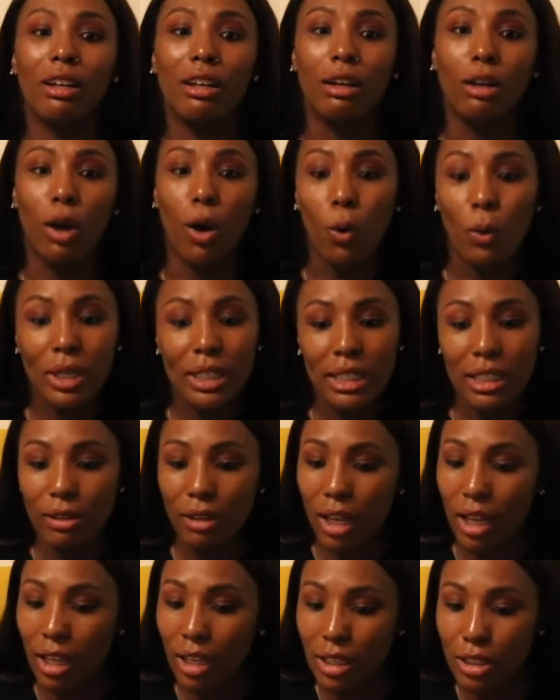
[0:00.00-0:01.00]
going to
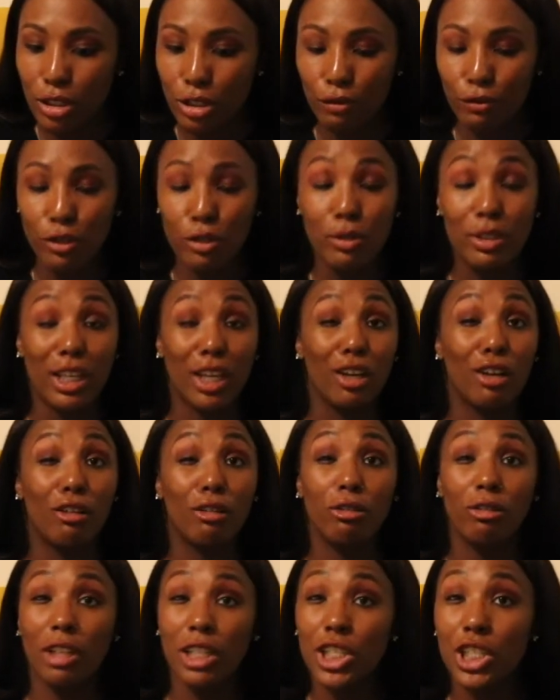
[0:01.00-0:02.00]
interviews and
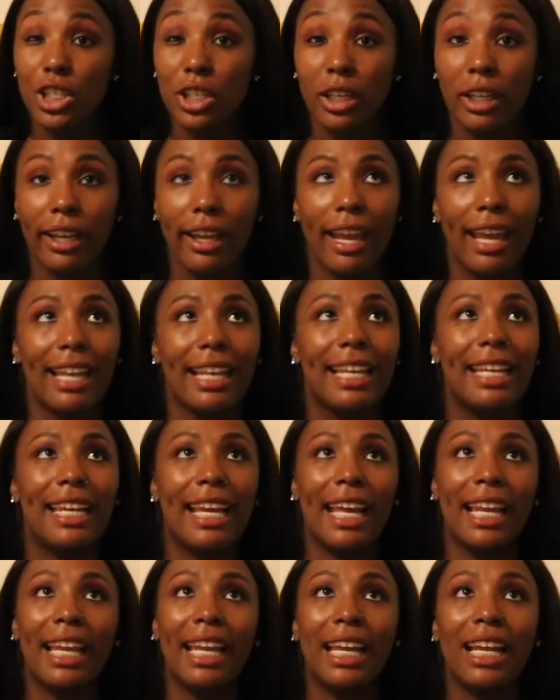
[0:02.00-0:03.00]
crushing it and
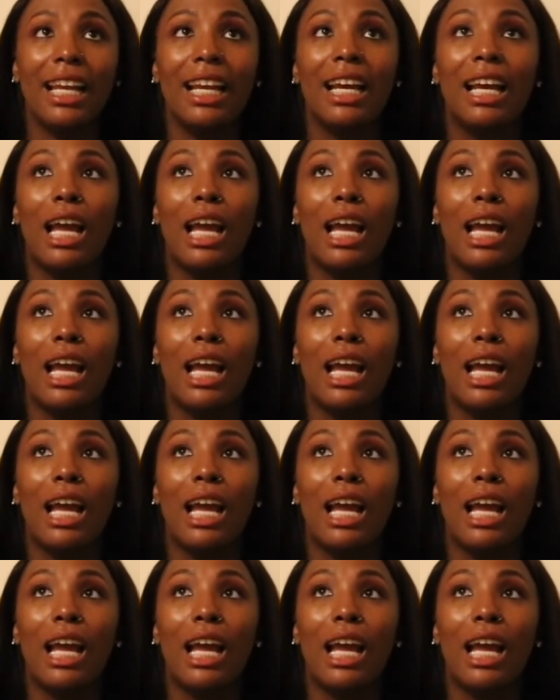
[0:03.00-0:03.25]
getting